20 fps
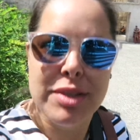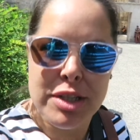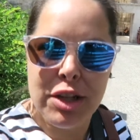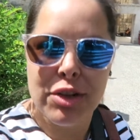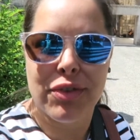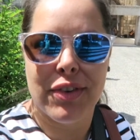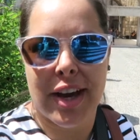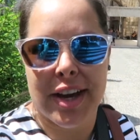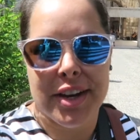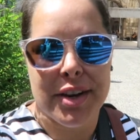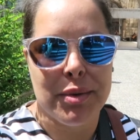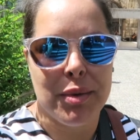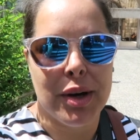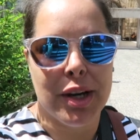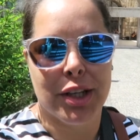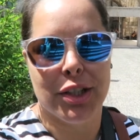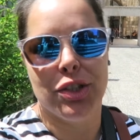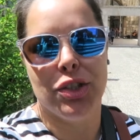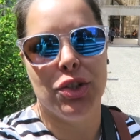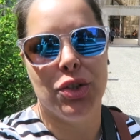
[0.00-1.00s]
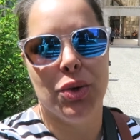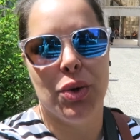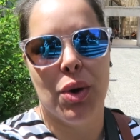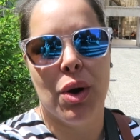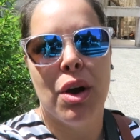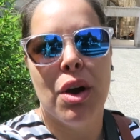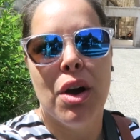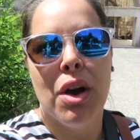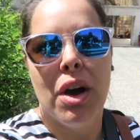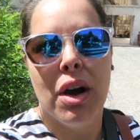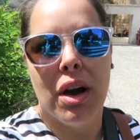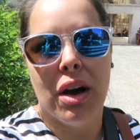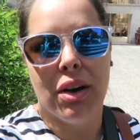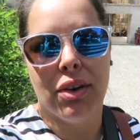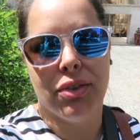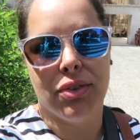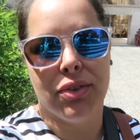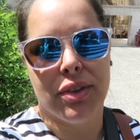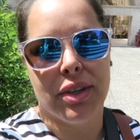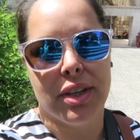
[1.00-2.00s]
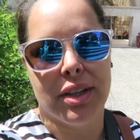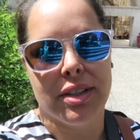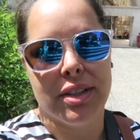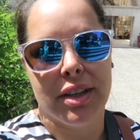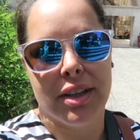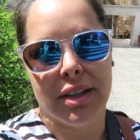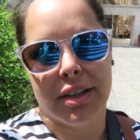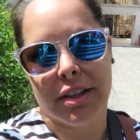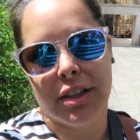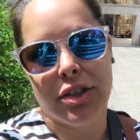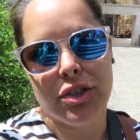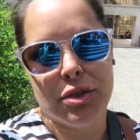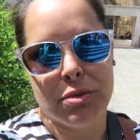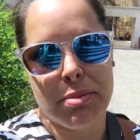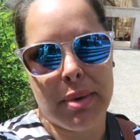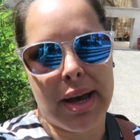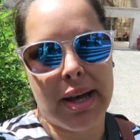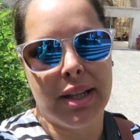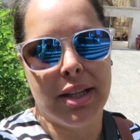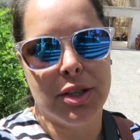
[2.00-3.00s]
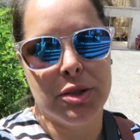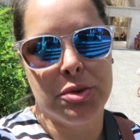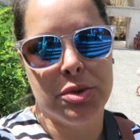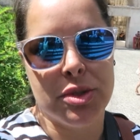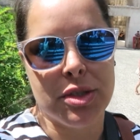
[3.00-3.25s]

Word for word: self-guided walk-in tour of the Diocletian's Palace,